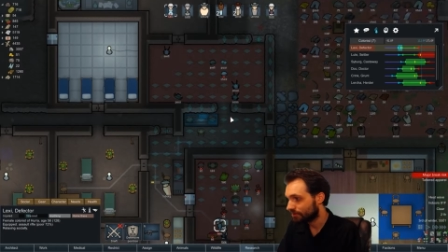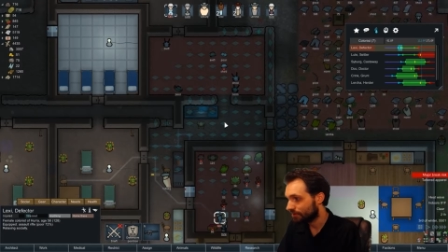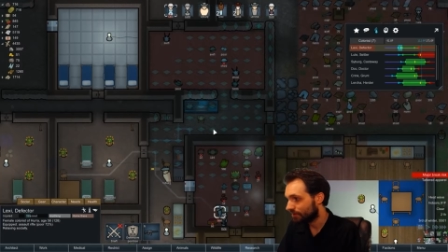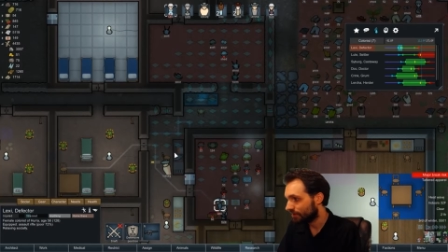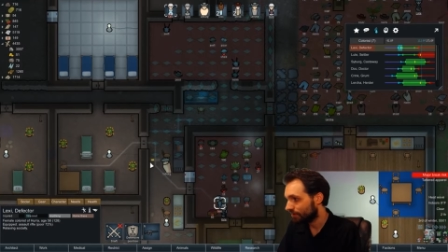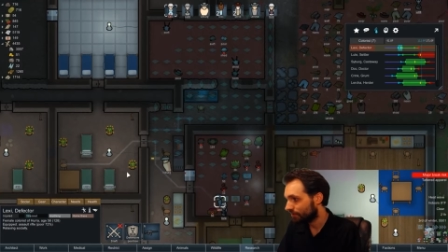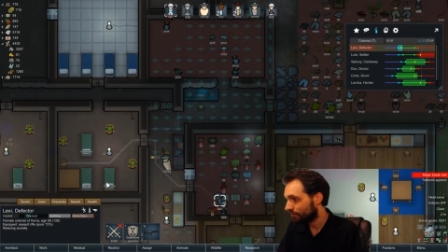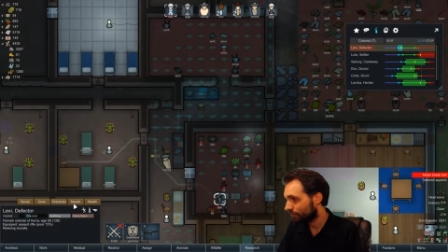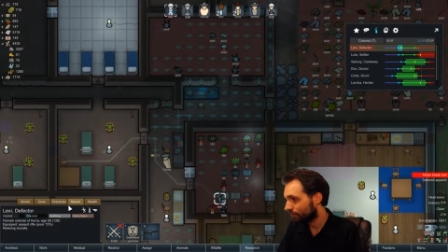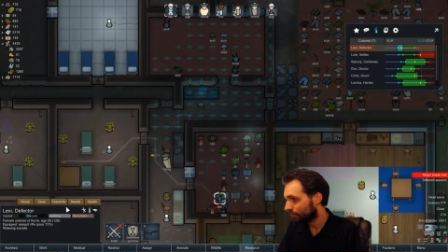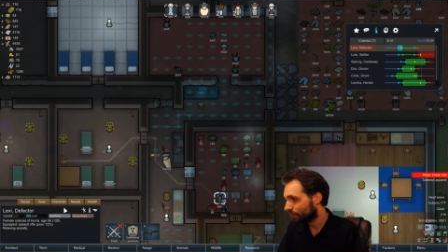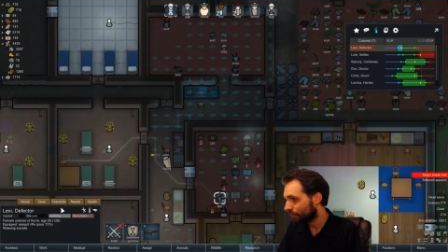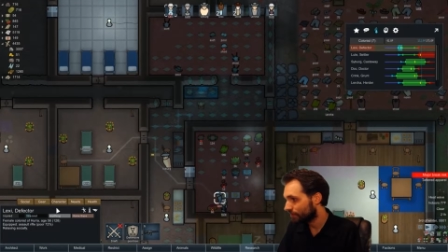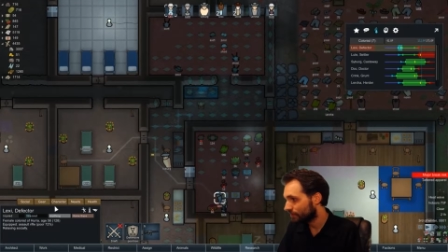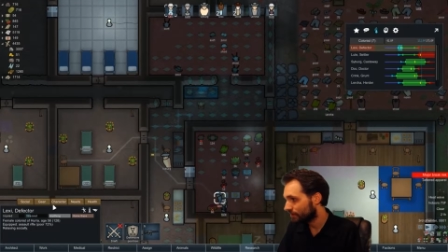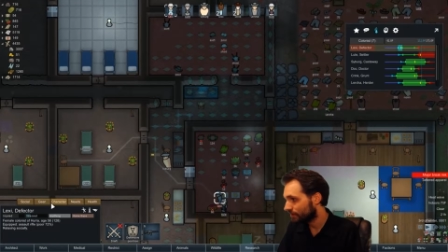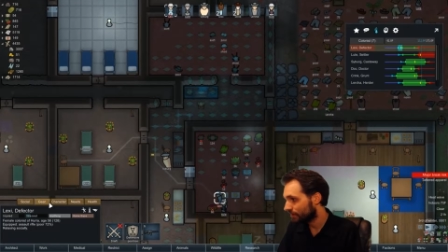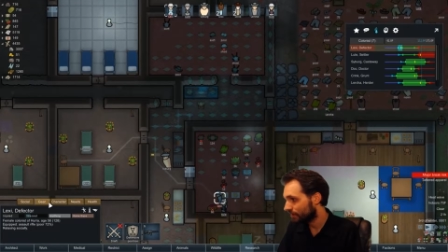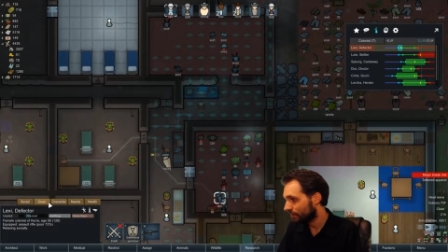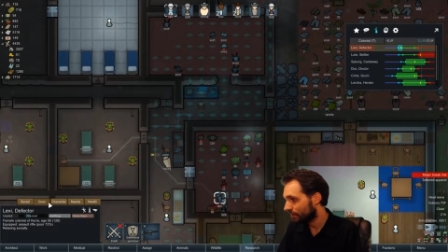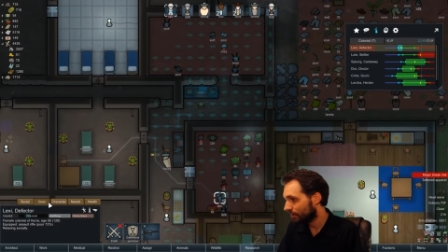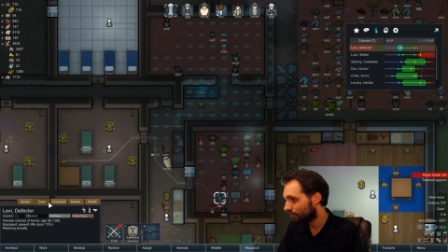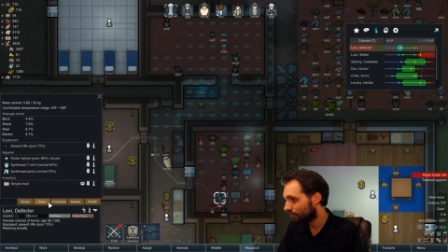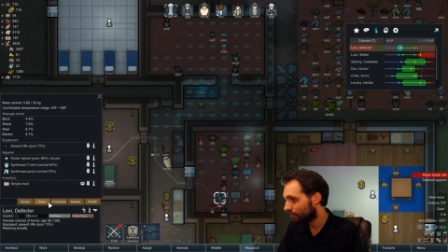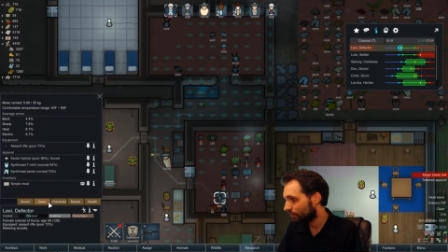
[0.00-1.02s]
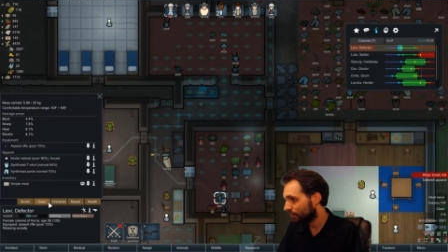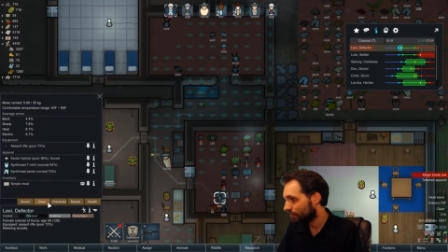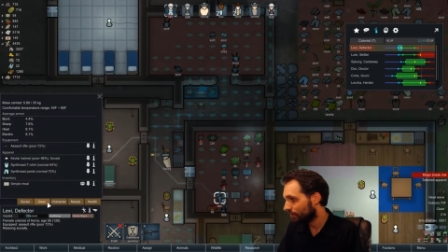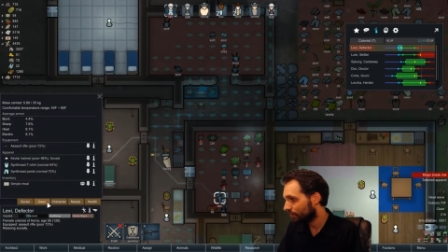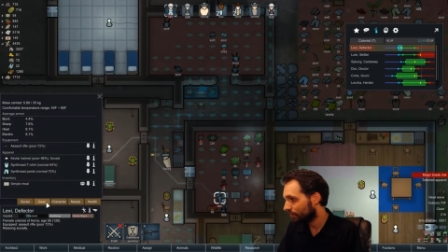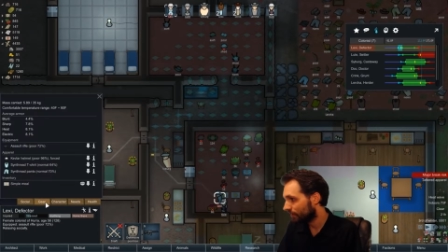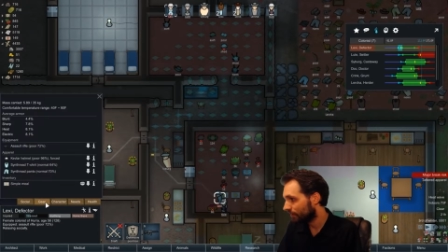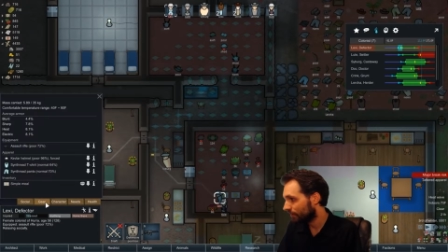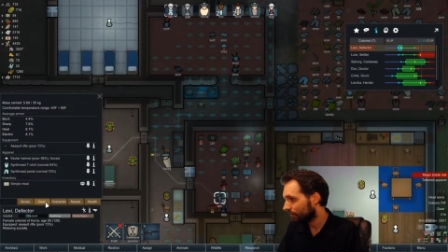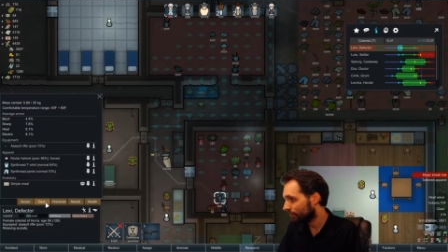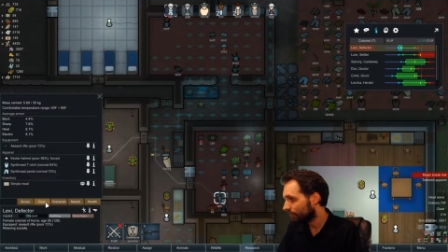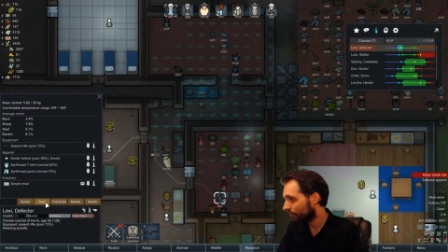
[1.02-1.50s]
Unfortunately, we
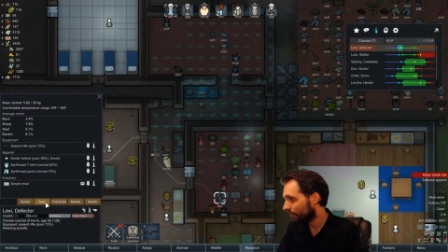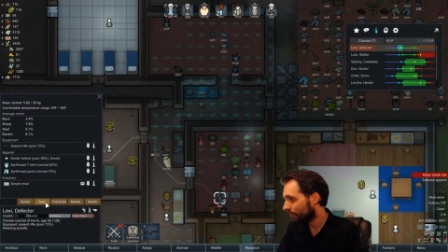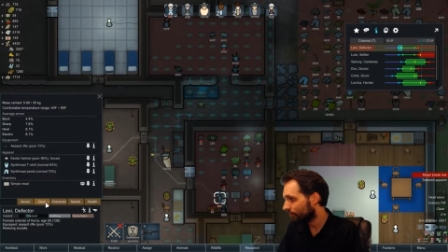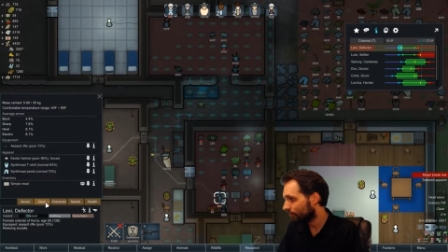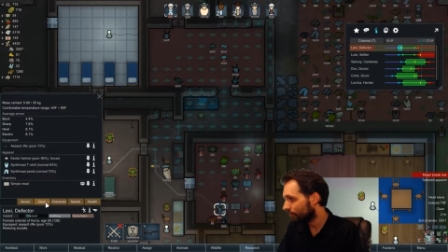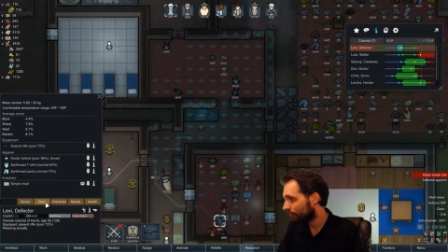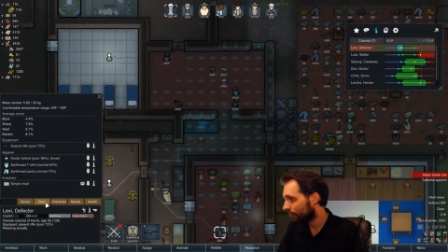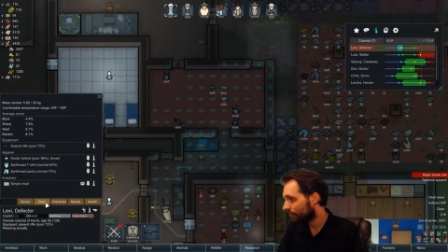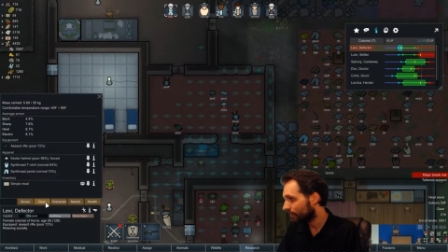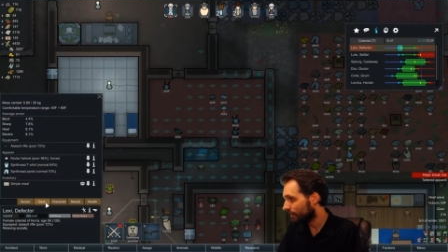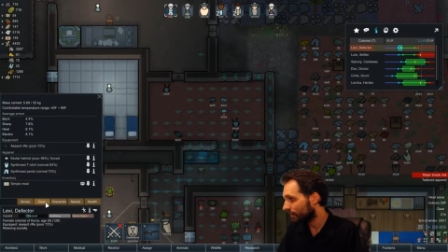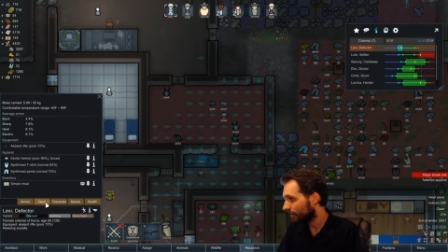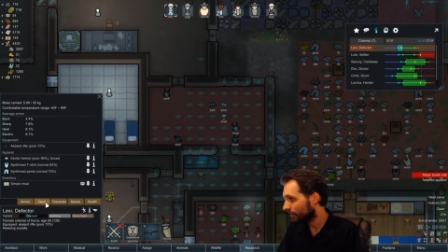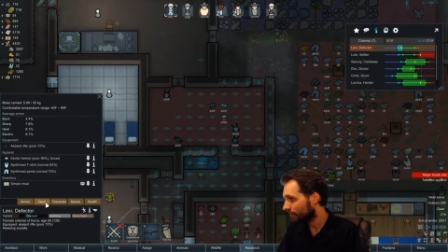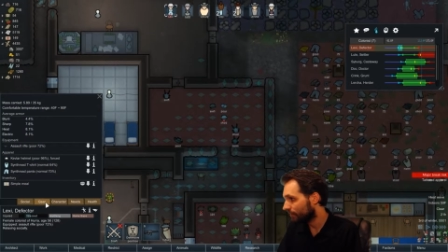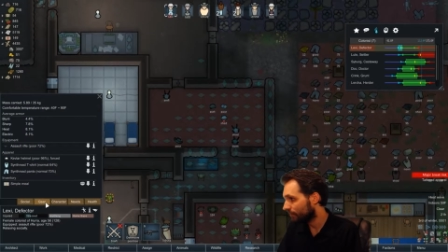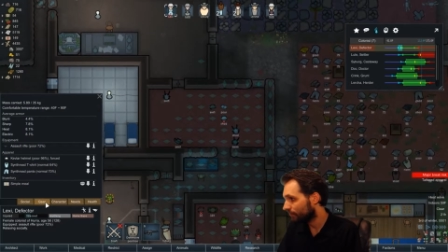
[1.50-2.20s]
don't have time for that.